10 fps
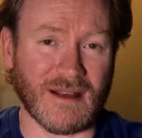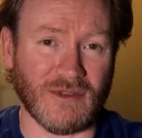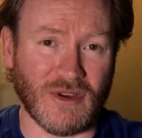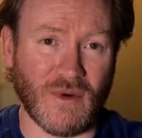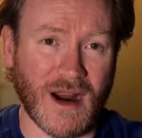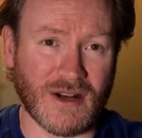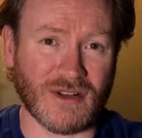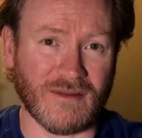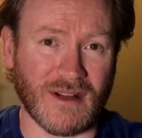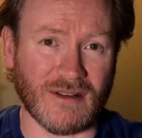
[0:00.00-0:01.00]
that when you are
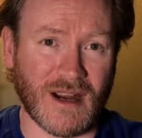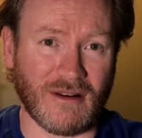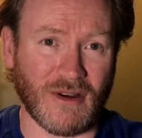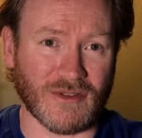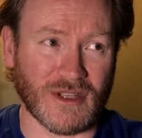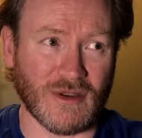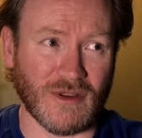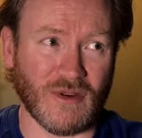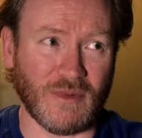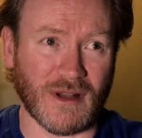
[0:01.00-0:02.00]
driving down dark roads and you
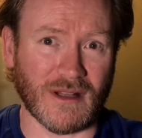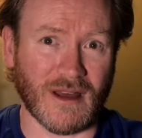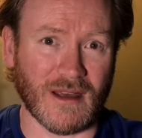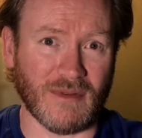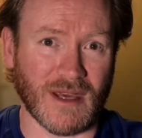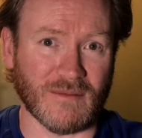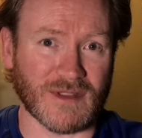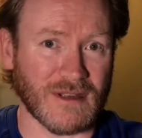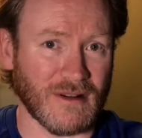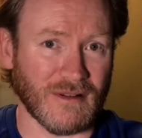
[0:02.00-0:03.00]
do put on the high
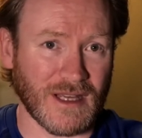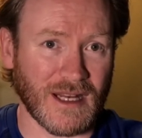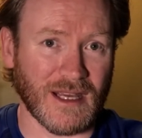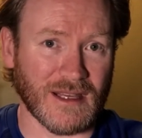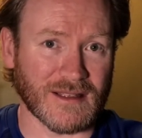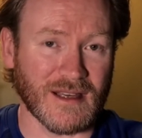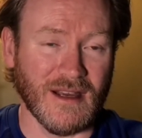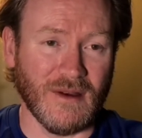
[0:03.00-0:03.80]
beams, you know, it is,